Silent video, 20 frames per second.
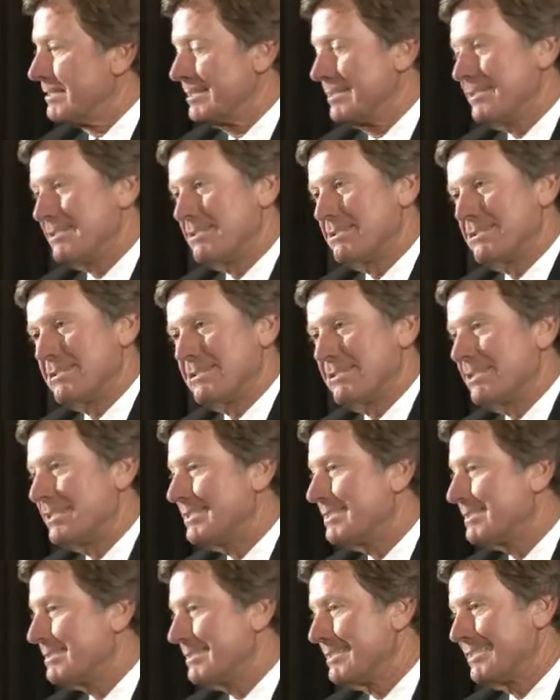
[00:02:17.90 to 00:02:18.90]

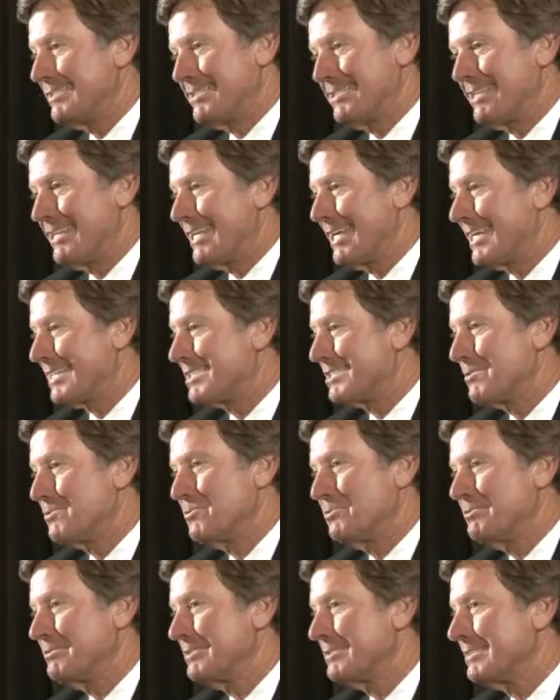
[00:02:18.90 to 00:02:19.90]
He said,
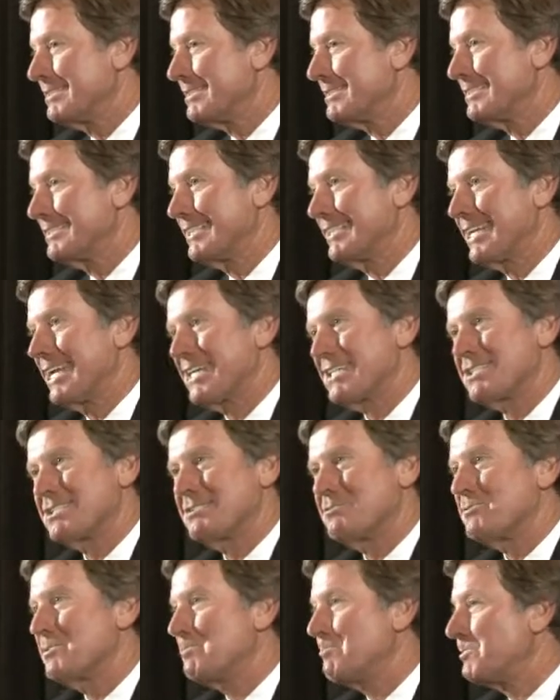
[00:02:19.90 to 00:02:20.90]
actually, said,
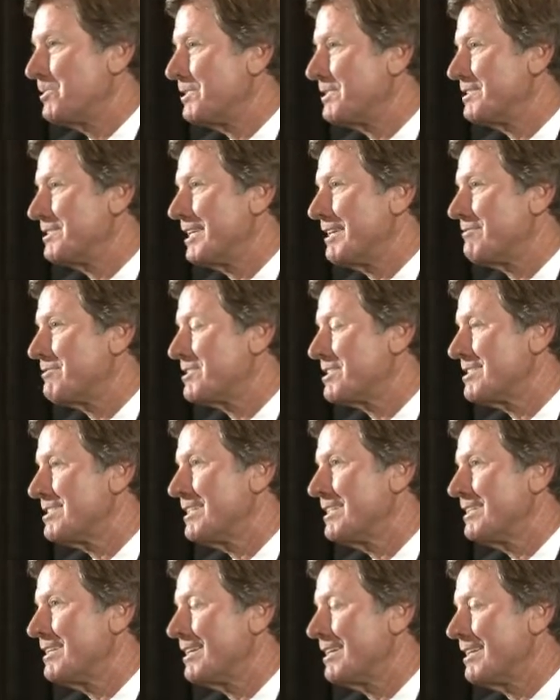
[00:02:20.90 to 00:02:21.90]
actually, we put Devin
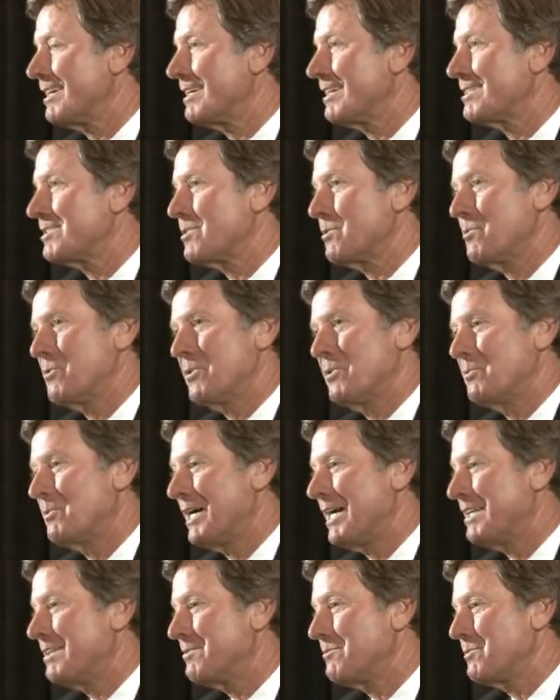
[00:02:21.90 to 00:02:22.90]
Snead in there. I said, well, why,
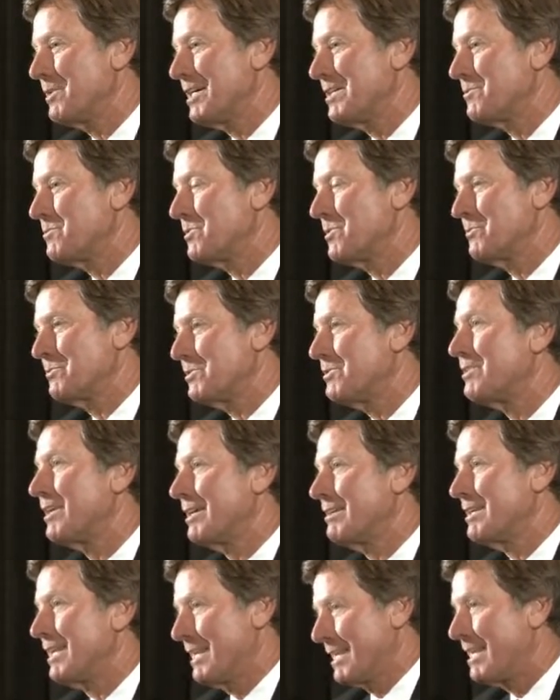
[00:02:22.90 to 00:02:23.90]
why in the world do that?
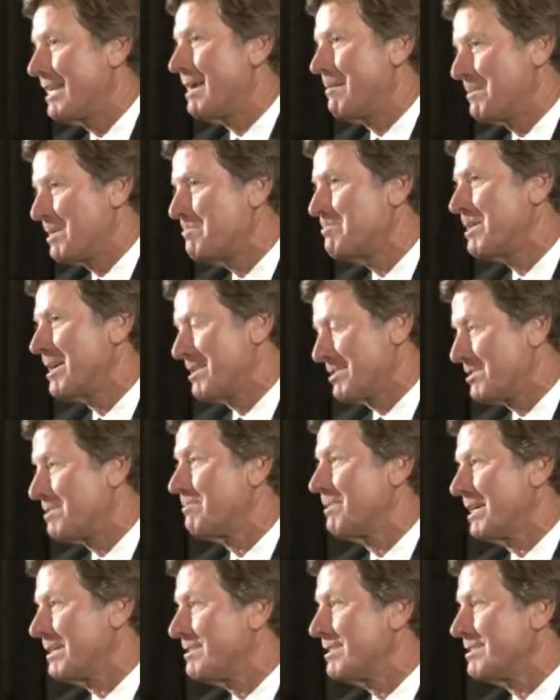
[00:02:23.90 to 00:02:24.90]
and I'm embarrassed
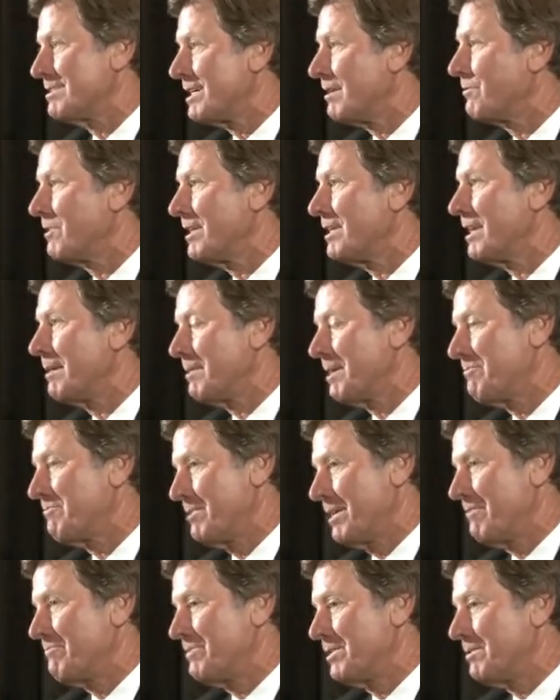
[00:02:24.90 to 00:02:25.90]
about this. I really am. I,
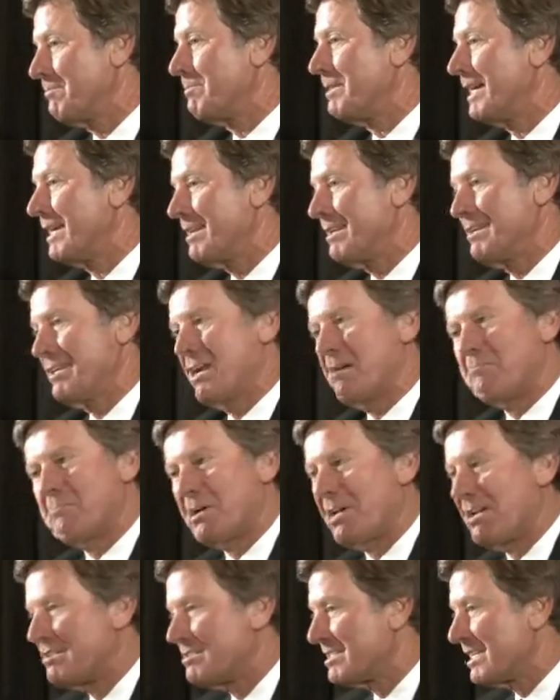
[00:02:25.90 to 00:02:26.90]
I feel badly. I
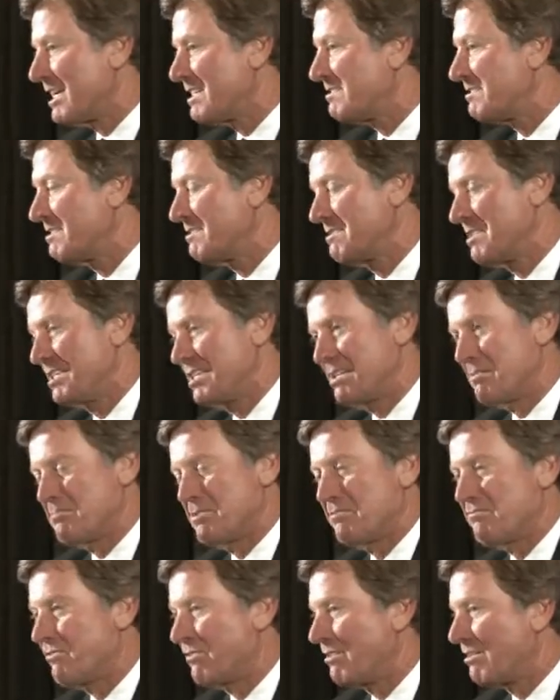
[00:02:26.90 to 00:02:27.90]
apologize to Tim
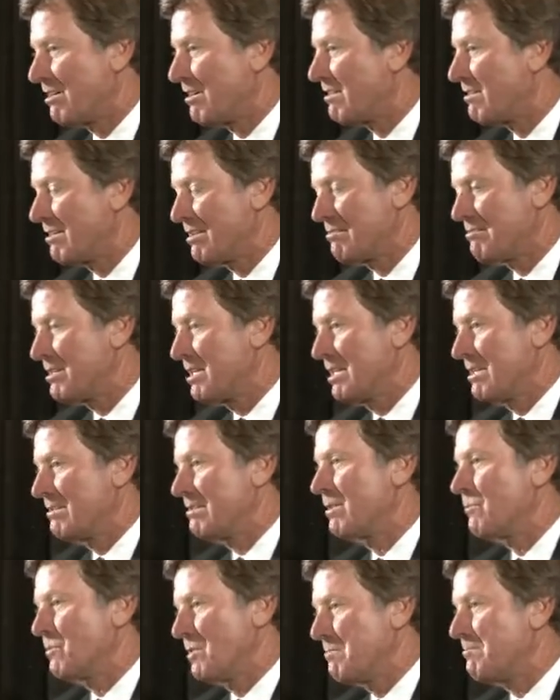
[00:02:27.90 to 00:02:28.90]
and Florida that,
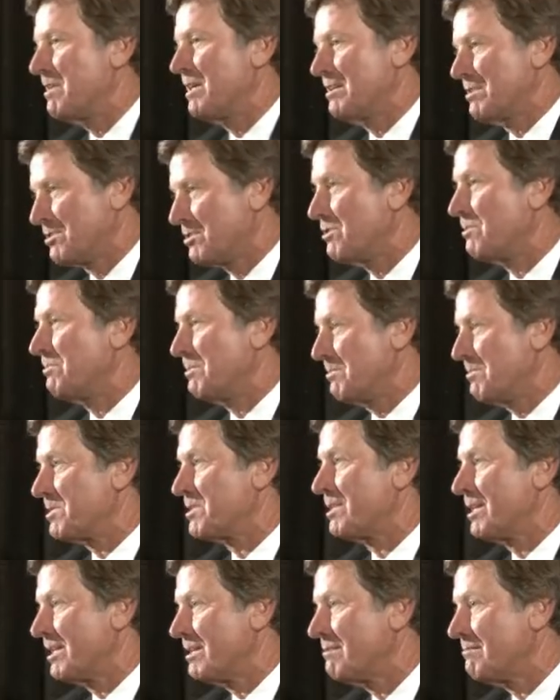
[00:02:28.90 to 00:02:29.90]
that we made a stupid
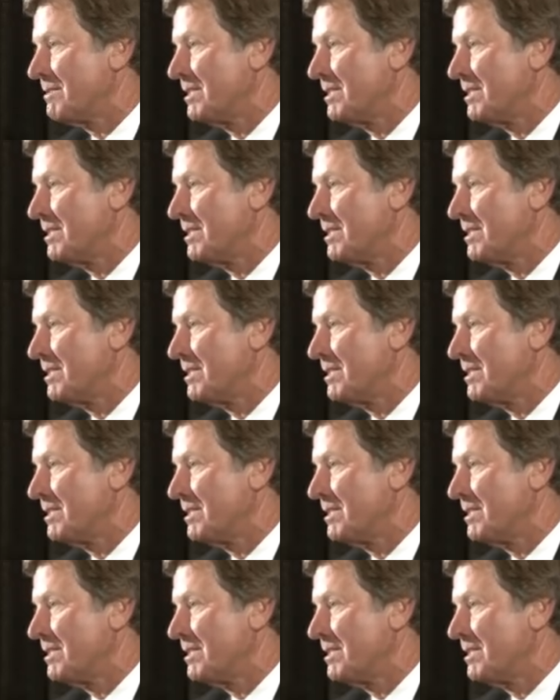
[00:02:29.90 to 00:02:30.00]
mistake.